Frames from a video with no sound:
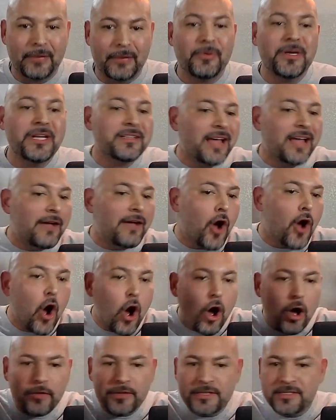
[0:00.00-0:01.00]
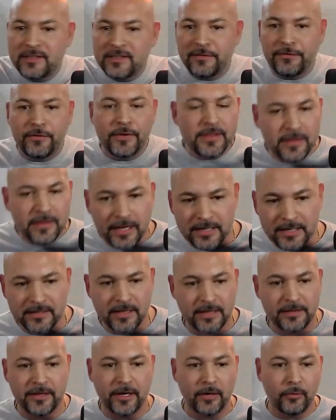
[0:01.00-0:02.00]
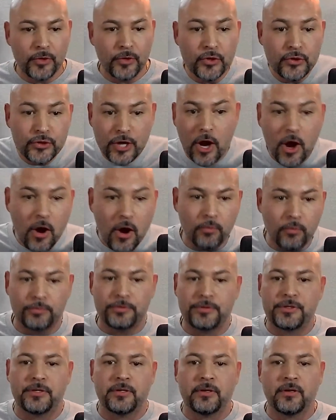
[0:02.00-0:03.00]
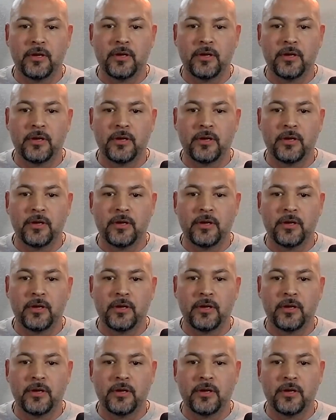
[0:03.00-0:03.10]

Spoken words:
Like we need to have all these different things on there. You don't.